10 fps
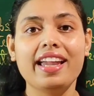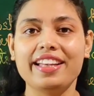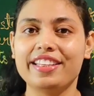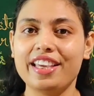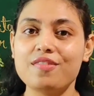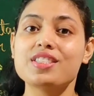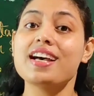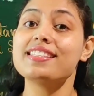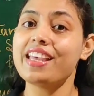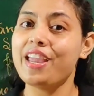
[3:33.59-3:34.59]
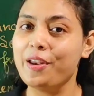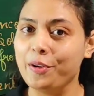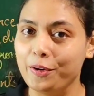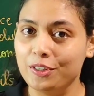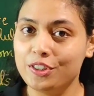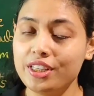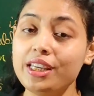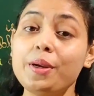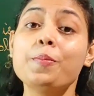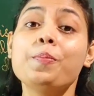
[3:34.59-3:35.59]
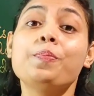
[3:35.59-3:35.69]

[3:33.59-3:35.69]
It gives us energy.